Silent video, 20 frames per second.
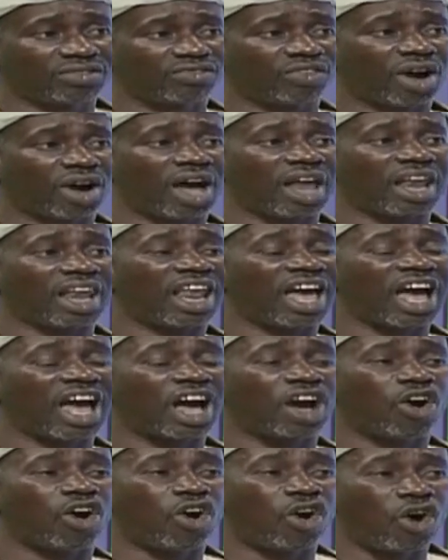for Allah
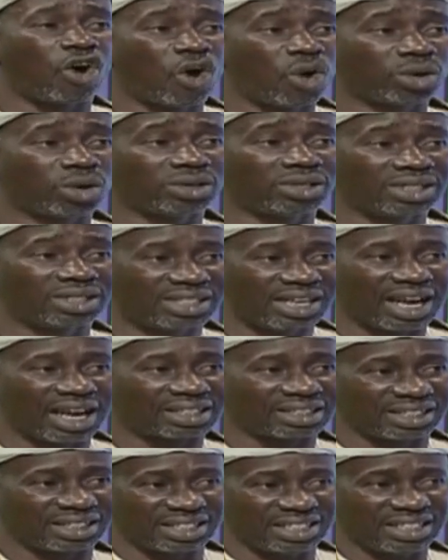on
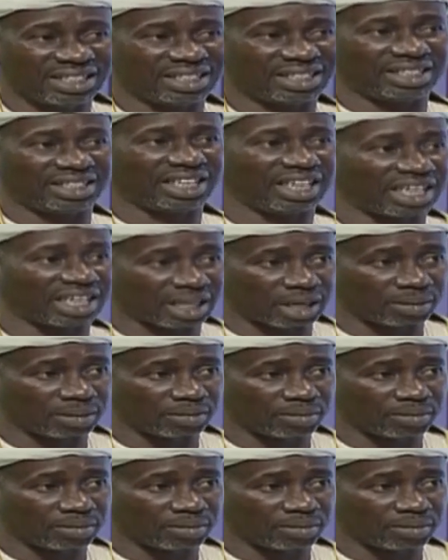that each day.